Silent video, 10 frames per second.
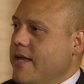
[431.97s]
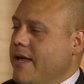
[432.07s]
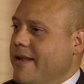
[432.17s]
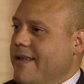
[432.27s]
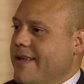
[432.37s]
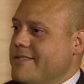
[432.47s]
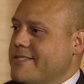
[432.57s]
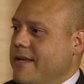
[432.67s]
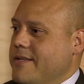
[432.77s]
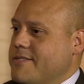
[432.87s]
And
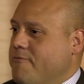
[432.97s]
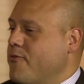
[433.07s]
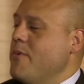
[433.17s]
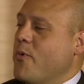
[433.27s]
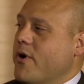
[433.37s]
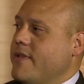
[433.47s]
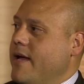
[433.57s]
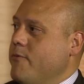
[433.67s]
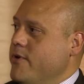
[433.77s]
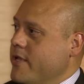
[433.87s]
it's a framework
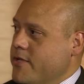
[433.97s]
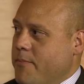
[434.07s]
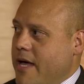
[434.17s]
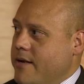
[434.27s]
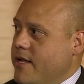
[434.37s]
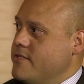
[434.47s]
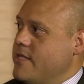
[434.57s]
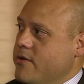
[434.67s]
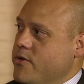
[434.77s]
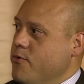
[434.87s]
that really only mandates
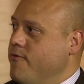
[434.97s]
that you do